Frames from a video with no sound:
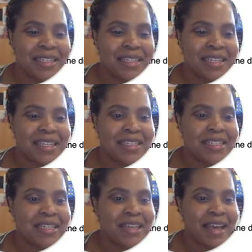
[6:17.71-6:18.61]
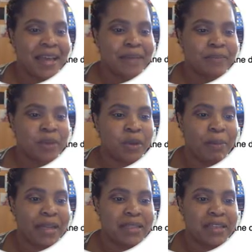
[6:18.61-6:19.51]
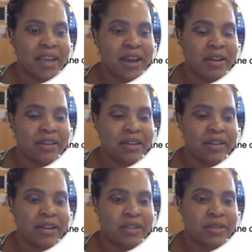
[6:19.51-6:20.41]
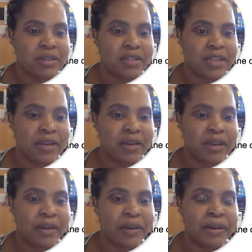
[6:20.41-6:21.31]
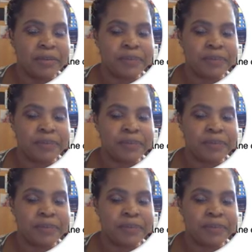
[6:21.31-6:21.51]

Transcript: To get to that, go back to the calculator and do the down arrow.